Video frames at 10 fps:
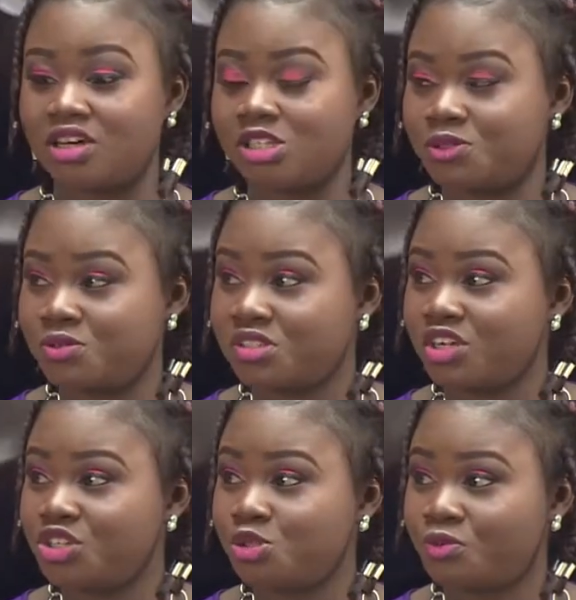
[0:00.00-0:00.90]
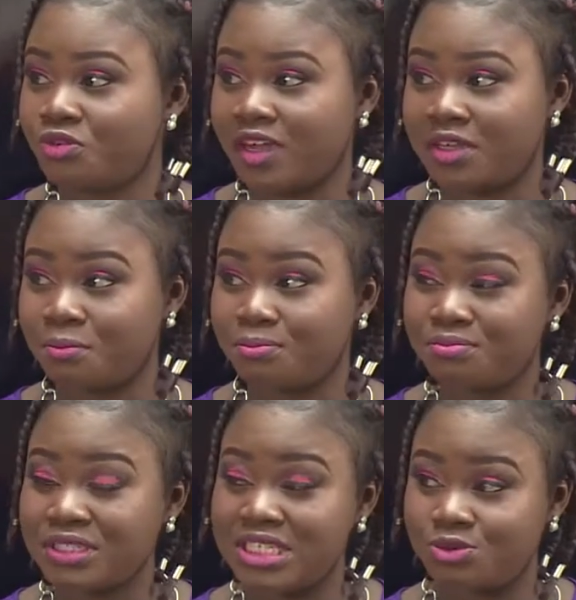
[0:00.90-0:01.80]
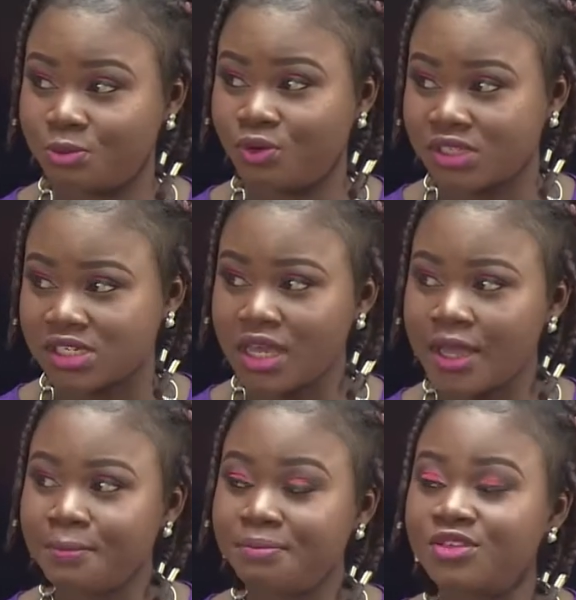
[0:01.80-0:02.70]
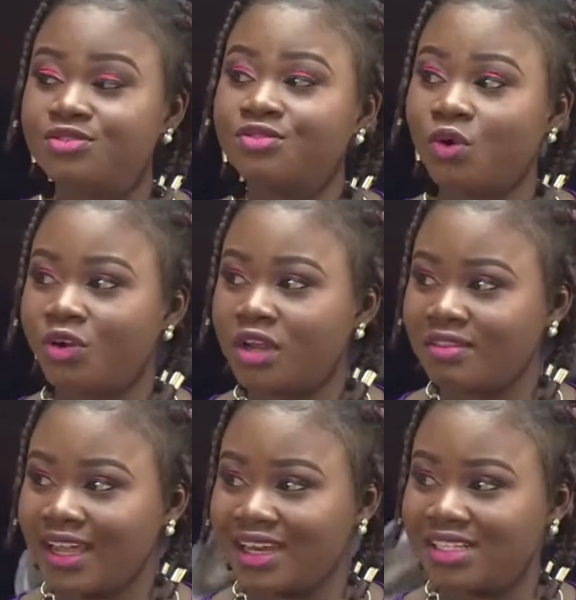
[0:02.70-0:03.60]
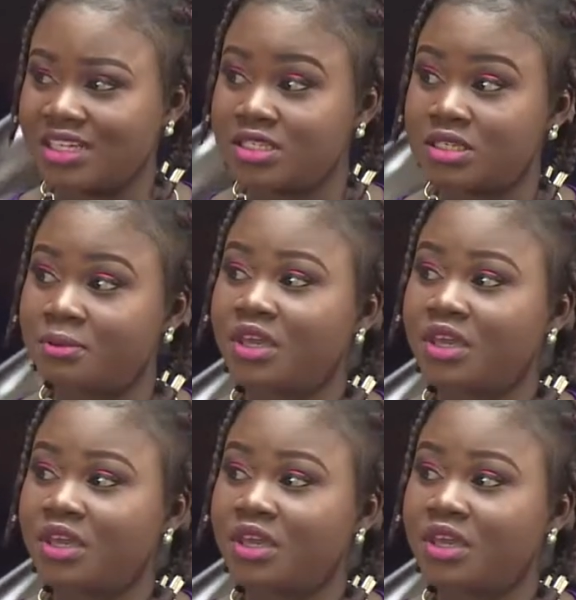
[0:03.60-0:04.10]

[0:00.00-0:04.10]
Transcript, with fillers: the hospital will tell you to provide a police report before they can attend to the